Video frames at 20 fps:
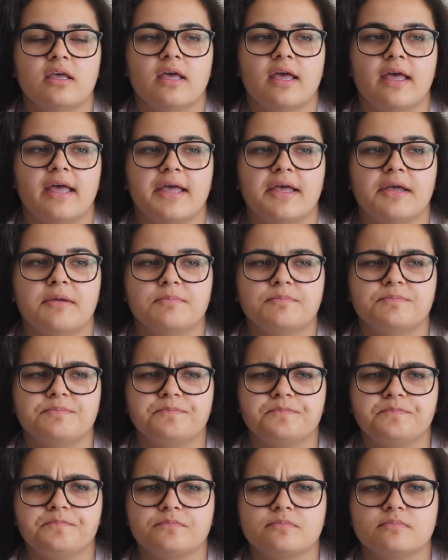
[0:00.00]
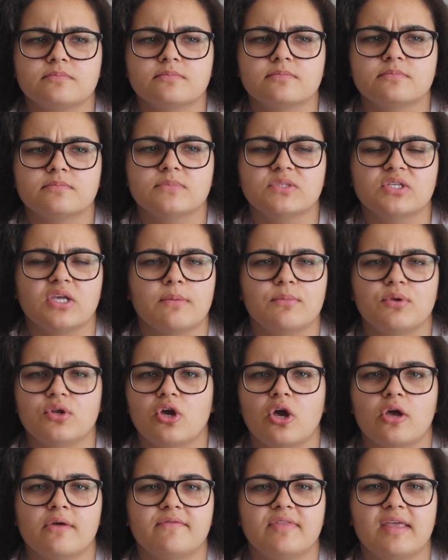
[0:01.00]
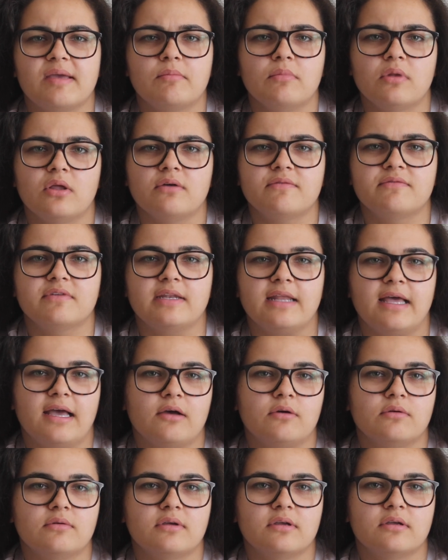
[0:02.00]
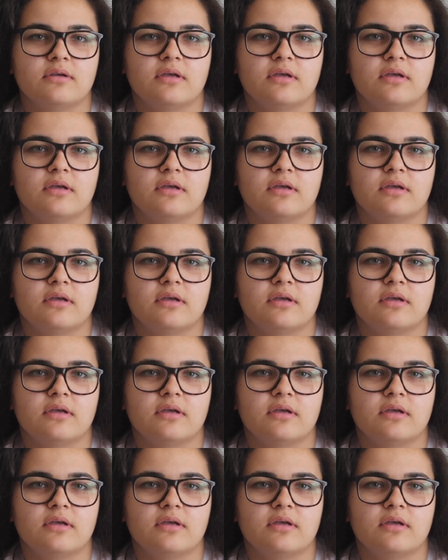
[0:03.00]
So I'm gonna go with them lot for now.